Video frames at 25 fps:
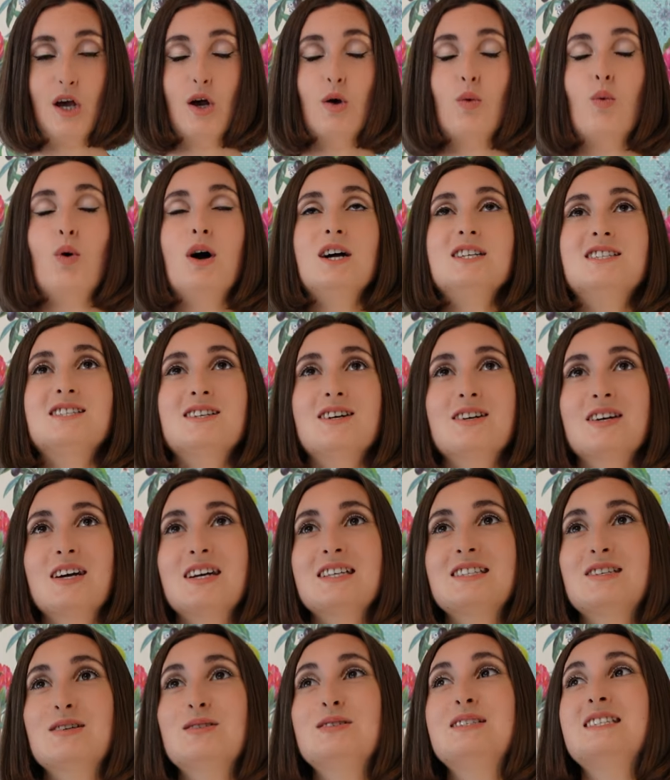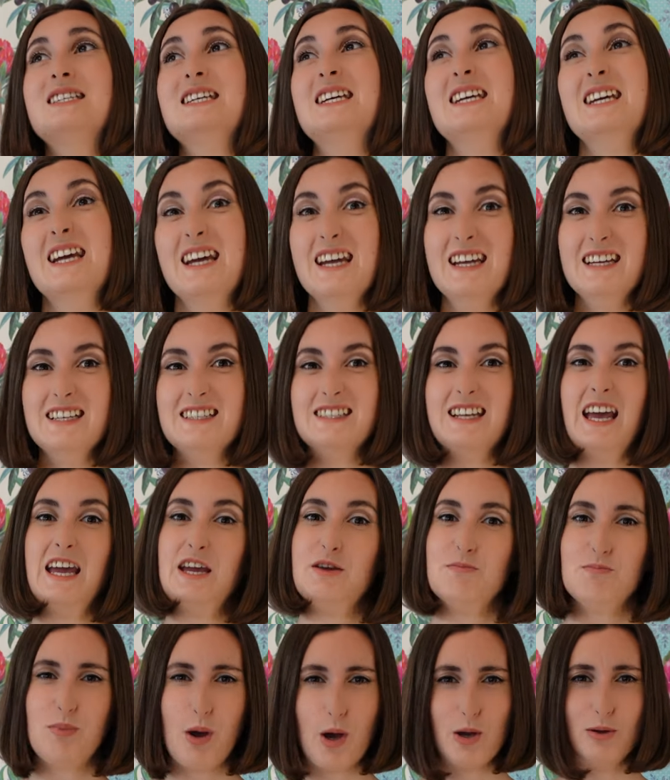Wide Sargasso Sea is
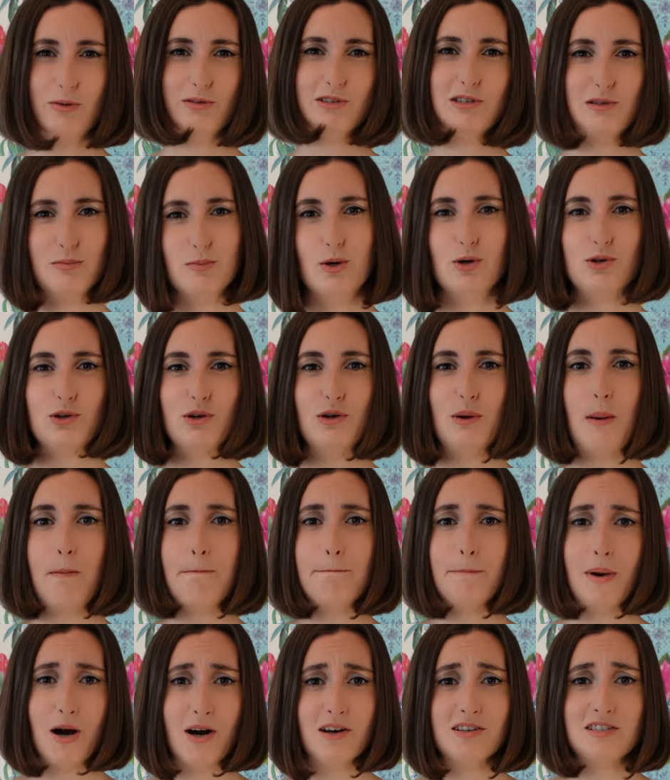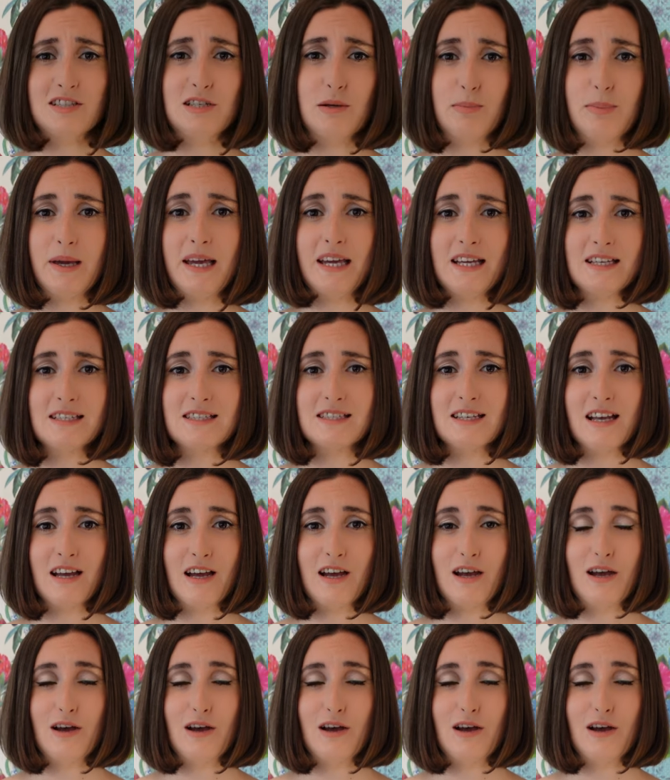a postmodern masterpiece,